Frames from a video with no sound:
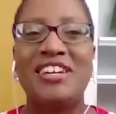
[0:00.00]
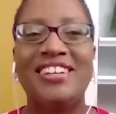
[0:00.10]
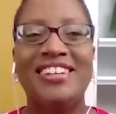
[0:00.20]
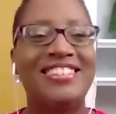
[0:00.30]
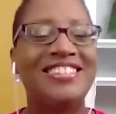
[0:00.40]

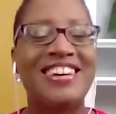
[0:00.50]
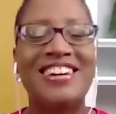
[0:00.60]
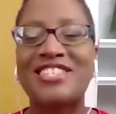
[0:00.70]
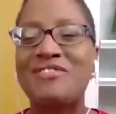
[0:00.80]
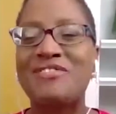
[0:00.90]
It
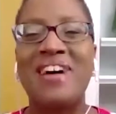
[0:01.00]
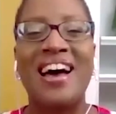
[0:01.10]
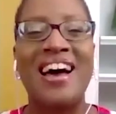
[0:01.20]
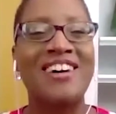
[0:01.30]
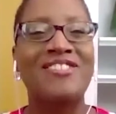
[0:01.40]
doesn't
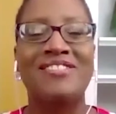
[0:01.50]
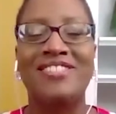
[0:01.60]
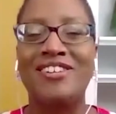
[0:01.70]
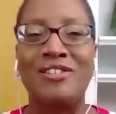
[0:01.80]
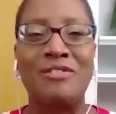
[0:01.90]
matter
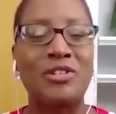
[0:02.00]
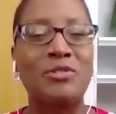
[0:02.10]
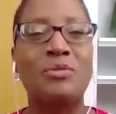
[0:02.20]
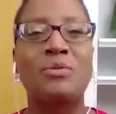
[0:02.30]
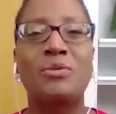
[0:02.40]
though.
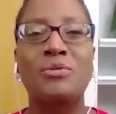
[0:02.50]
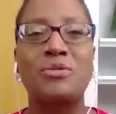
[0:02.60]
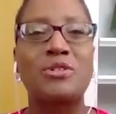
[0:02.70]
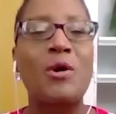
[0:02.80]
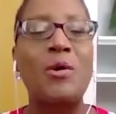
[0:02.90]
You grew
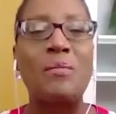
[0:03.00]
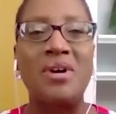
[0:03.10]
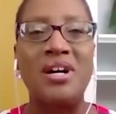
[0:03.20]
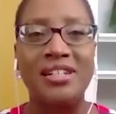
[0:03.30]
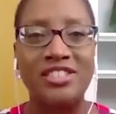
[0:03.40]
so
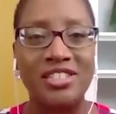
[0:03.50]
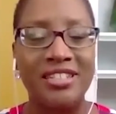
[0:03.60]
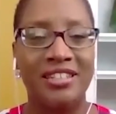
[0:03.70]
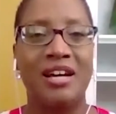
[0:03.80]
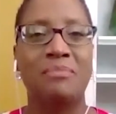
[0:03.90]
much
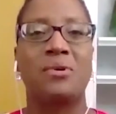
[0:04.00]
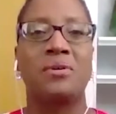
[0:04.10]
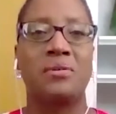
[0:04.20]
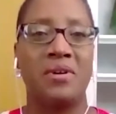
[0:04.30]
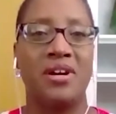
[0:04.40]
in that
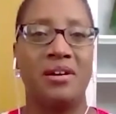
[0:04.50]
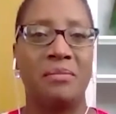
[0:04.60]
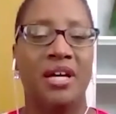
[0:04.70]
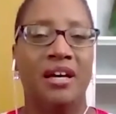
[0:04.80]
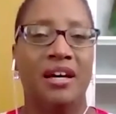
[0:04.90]
program.
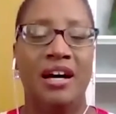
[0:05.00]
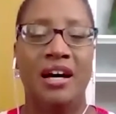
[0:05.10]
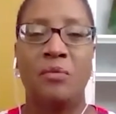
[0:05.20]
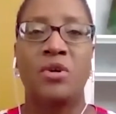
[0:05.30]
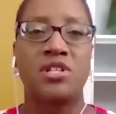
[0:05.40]

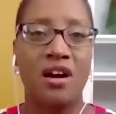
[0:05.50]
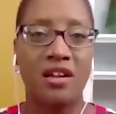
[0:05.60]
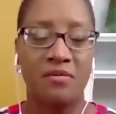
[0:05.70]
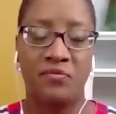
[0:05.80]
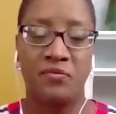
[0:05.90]
And we're
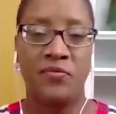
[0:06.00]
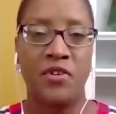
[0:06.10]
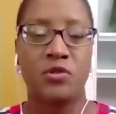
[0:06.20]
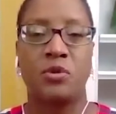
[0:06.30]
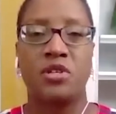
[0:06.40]
talking
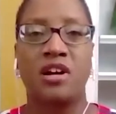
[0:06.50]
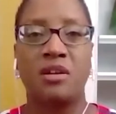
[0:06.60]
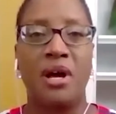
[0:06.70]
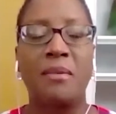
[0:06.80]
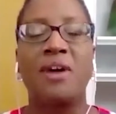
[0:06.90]

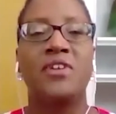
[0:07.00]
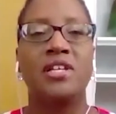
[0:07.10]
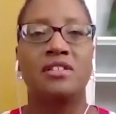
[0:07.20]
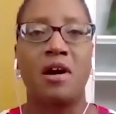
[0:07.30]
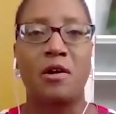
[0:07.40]
about my
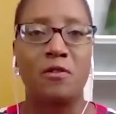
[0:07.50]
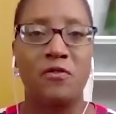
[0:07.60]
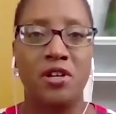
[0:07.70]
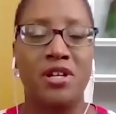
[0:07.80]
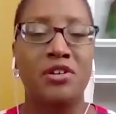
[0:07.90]
Faith to Conquer
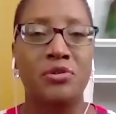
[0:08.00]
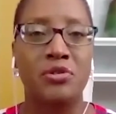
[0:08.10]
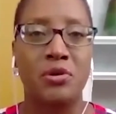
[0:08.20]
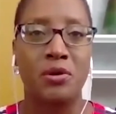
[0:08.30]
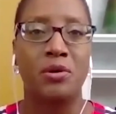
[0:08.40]
Fear Inner
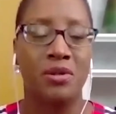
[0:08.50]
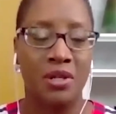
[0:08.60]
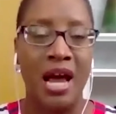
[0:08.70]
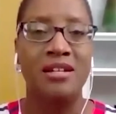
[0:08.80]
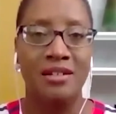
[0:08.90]
Circle
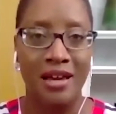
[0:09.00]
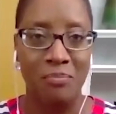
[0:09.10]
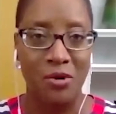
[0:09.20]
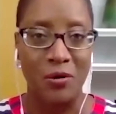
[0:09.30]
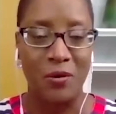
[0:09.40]

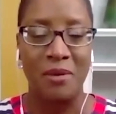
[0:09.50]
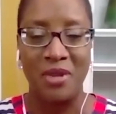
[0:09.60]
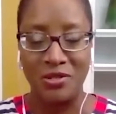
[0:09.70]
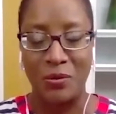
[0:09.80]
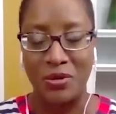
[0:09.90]
90-day program.
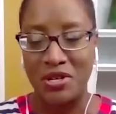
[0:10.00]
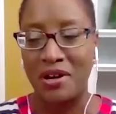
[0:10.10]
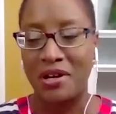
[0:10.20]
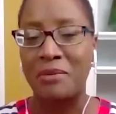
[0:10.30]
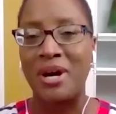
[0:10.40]
That's what we're
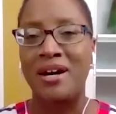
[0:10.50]
talking